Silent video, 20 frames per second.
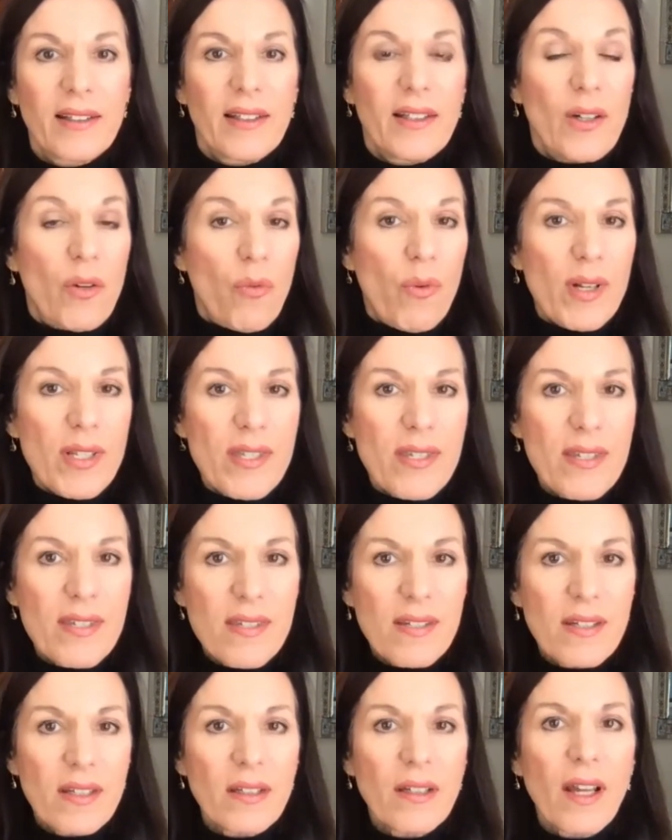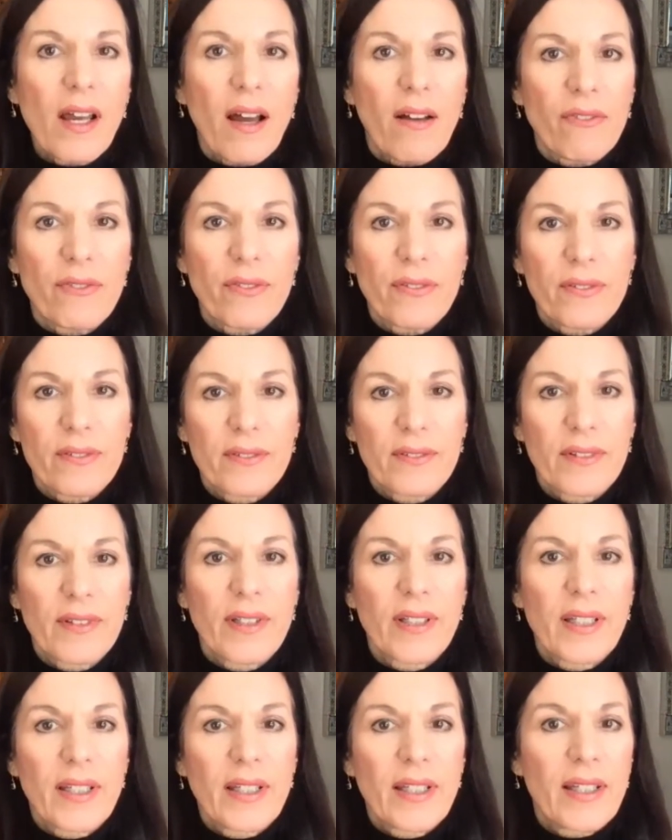Once isn't enough.
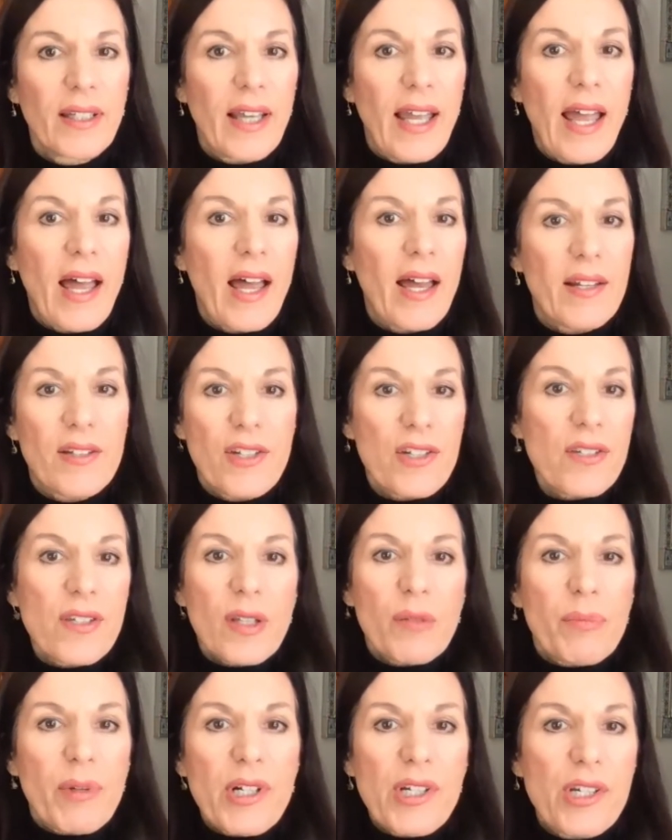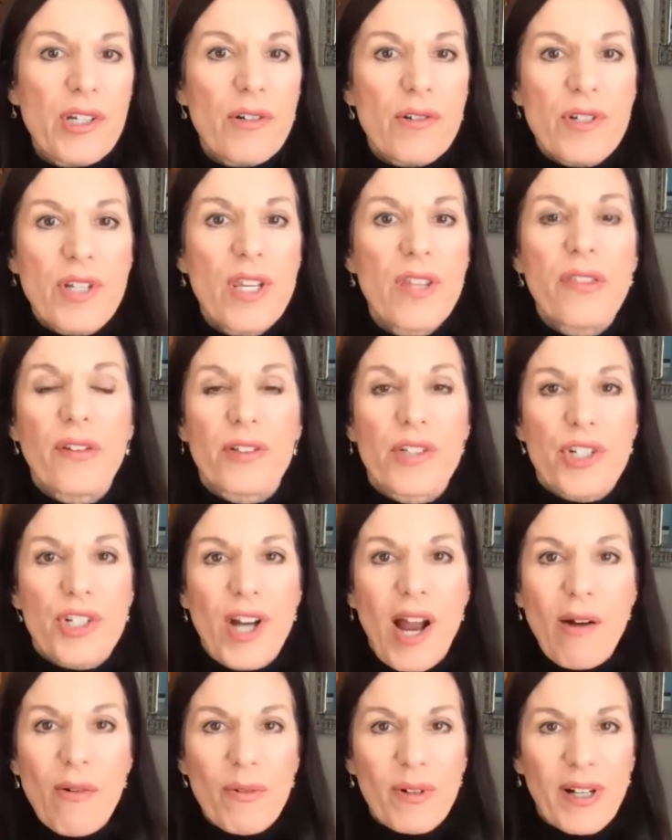Just like brushing your teeth or
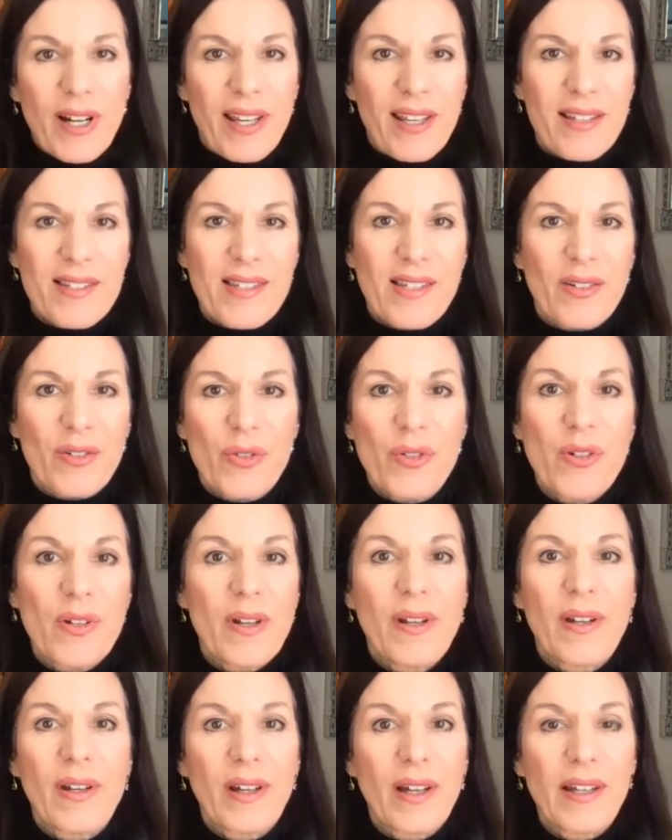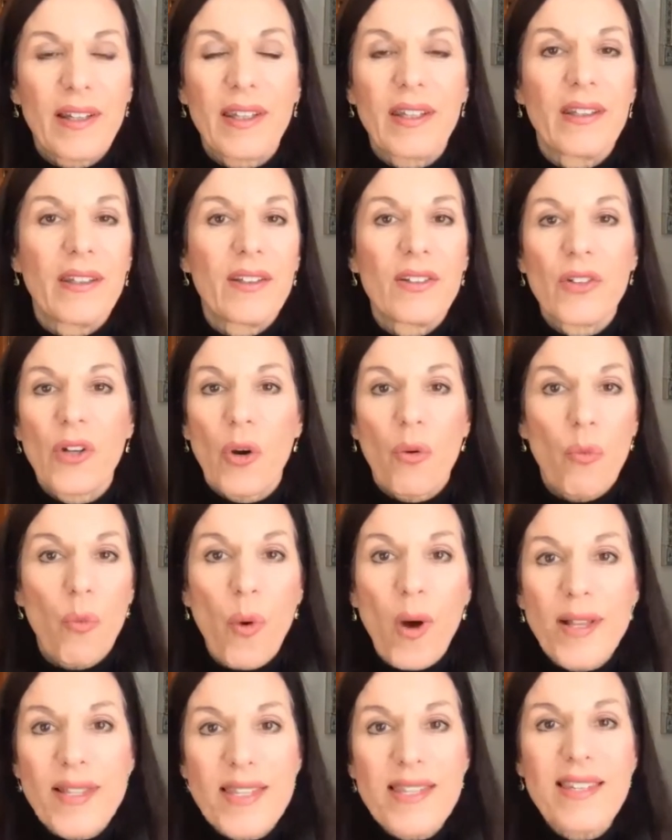showering isn't,
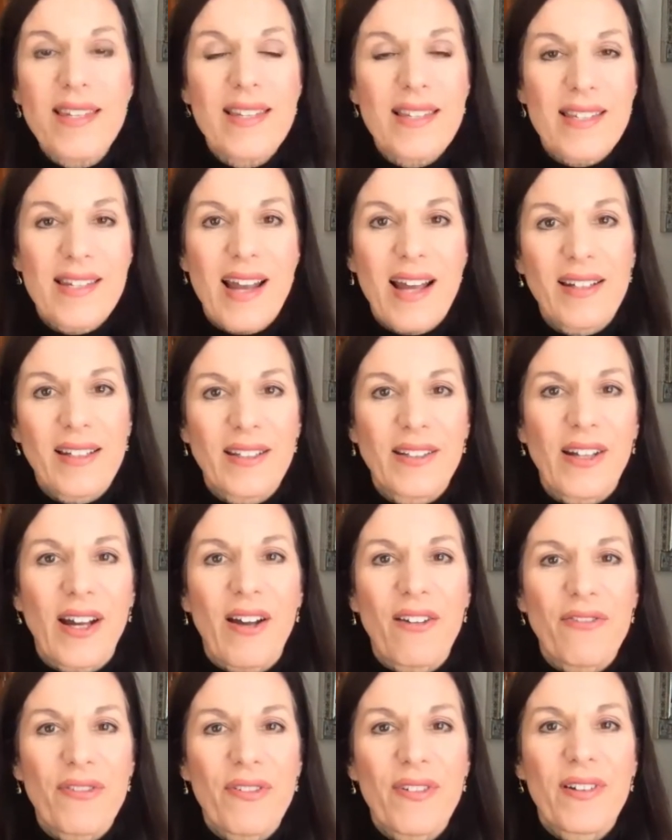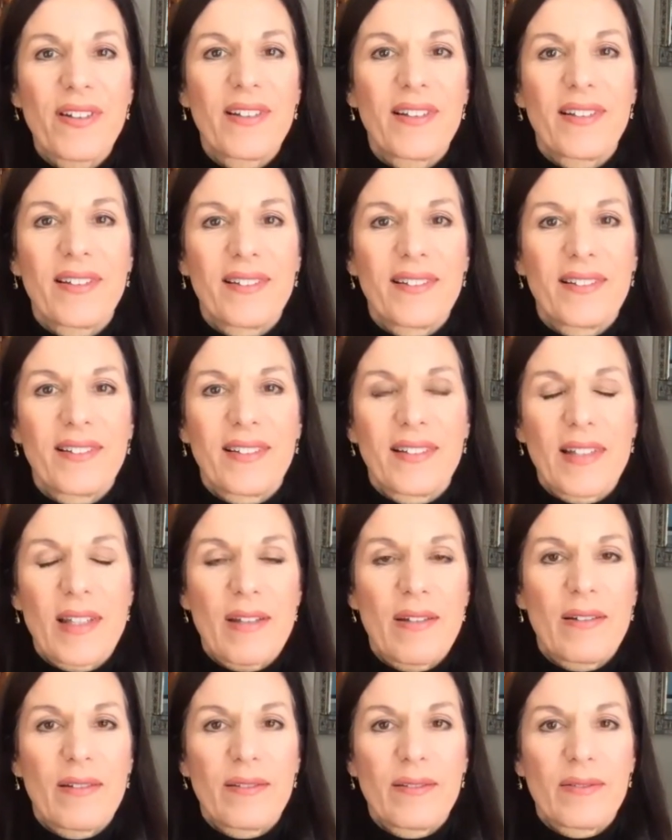once is not enough.
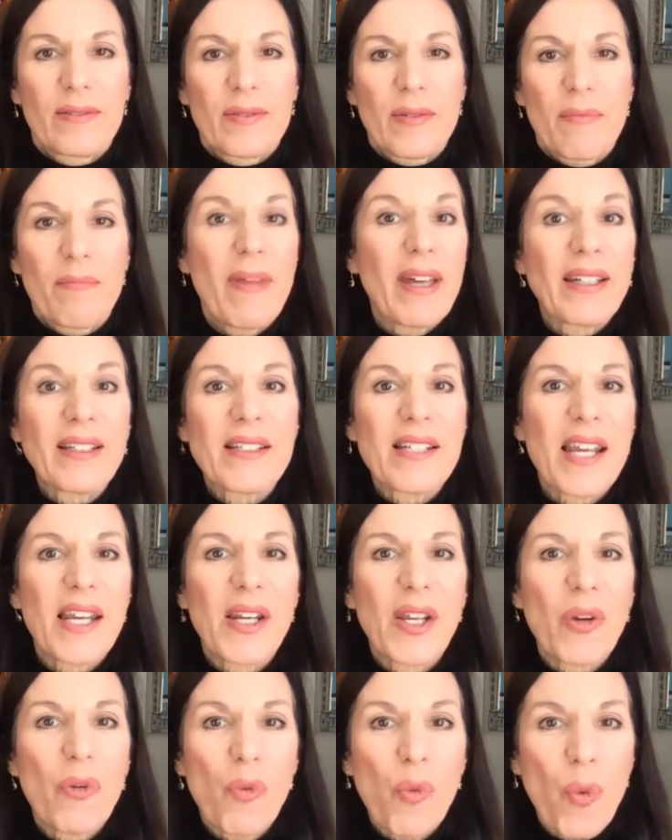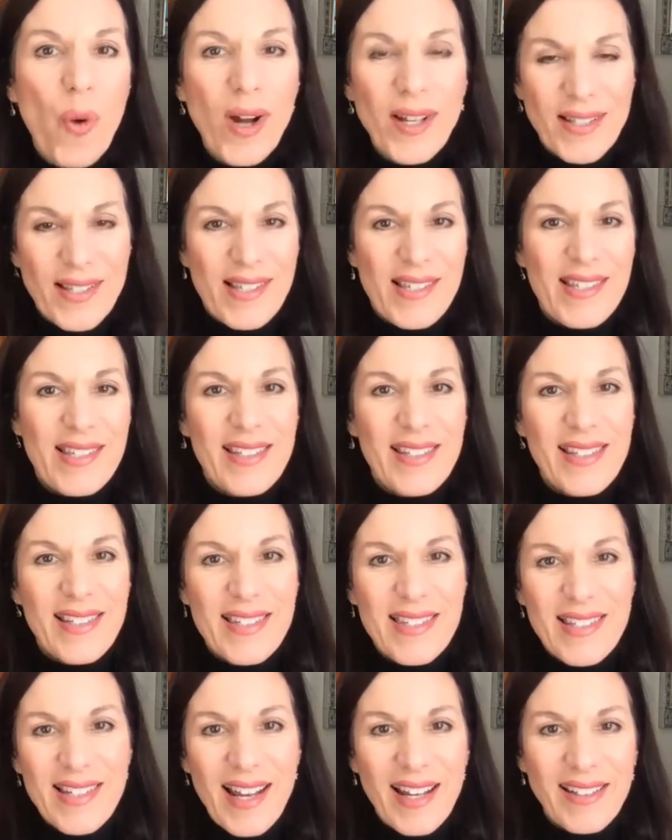Meditating once is
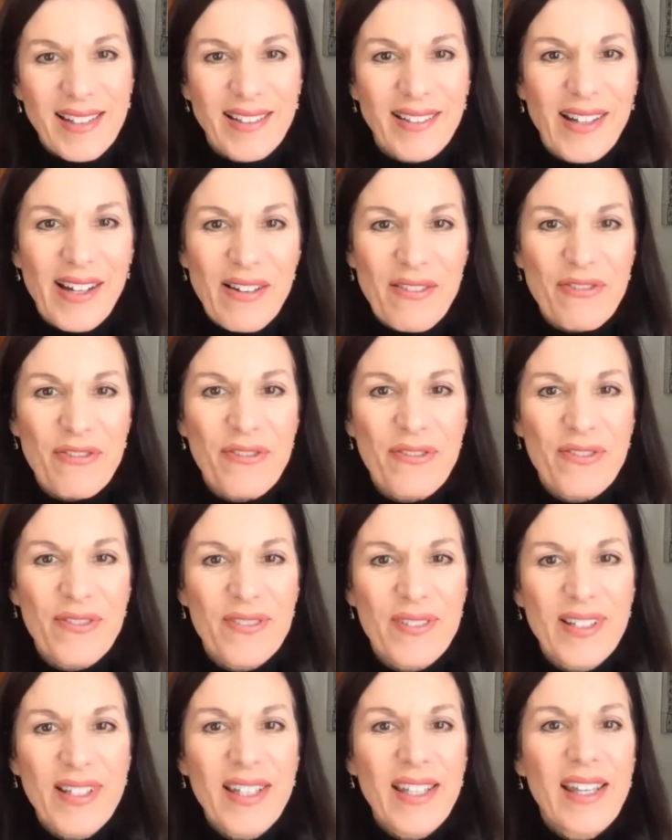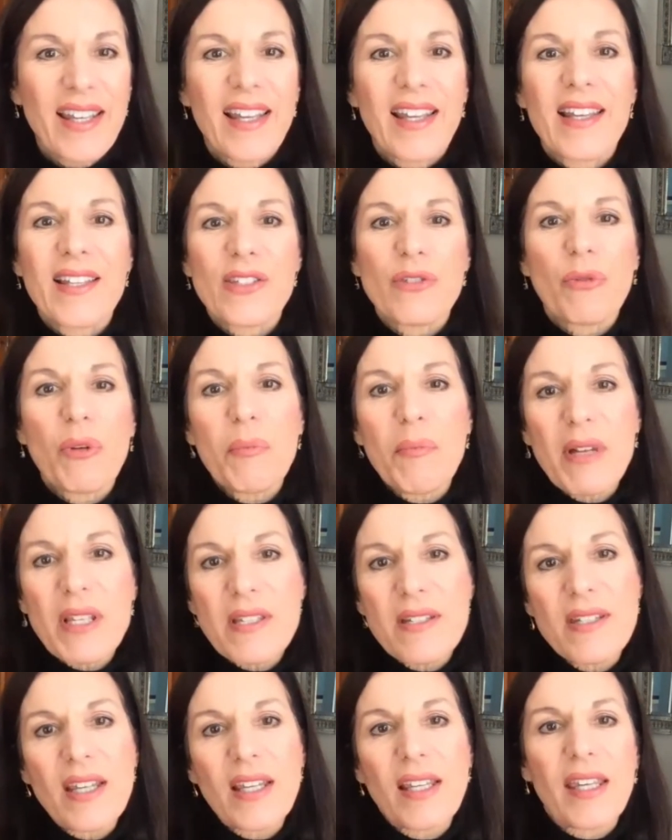not enough. So we must
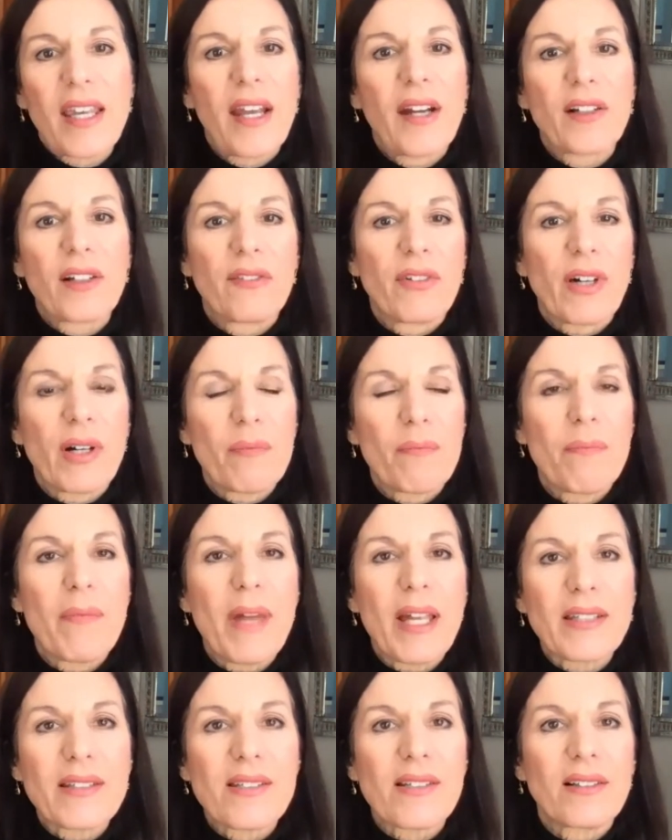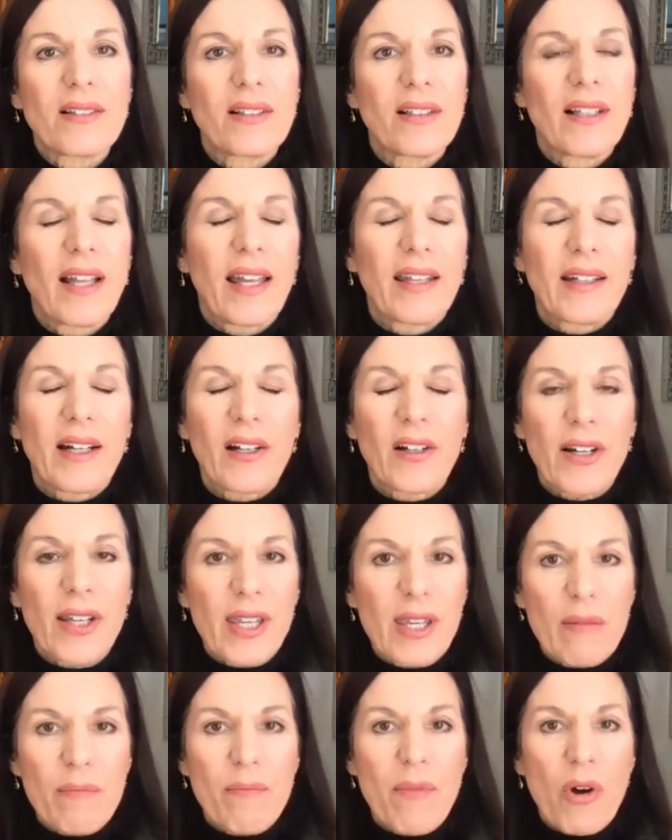take care of our mental and our
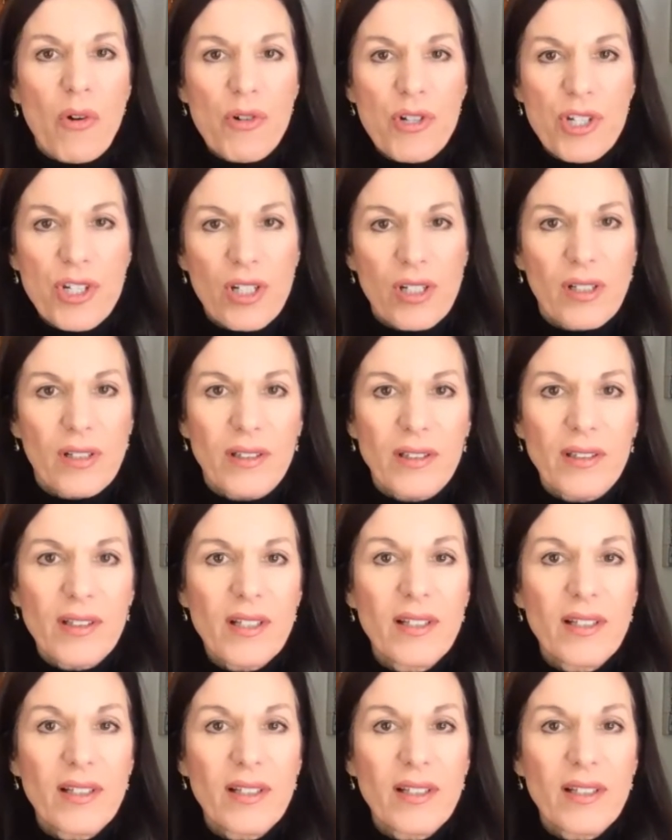emotional